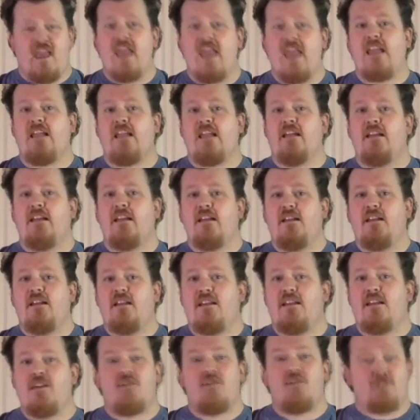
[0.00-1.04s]
"Hey,
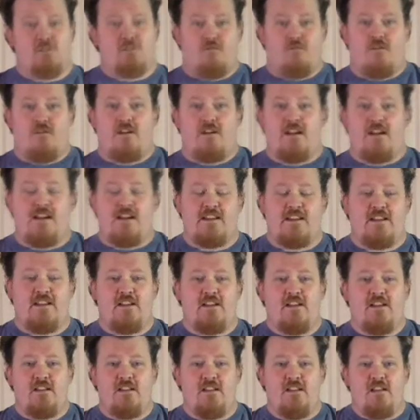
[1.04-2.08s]
here's a fun
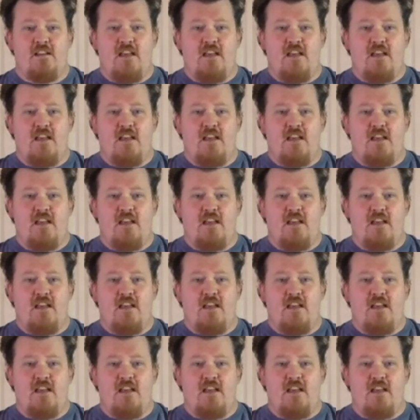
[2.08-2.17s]
idea.